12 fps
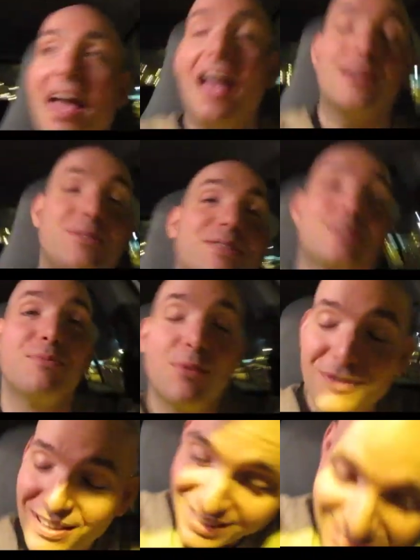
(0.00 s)
Anyways, the
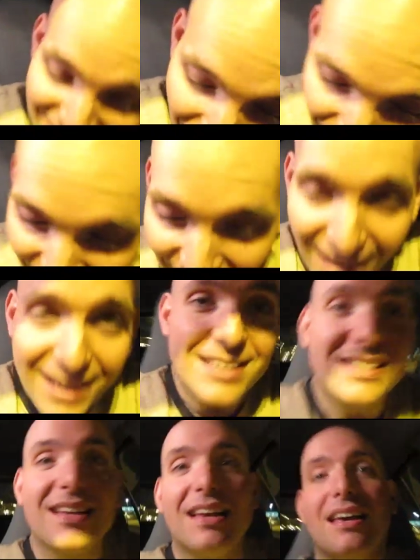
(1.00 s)
movie itself
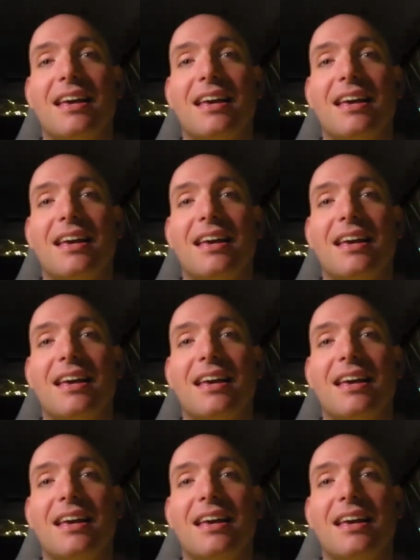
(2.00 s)
has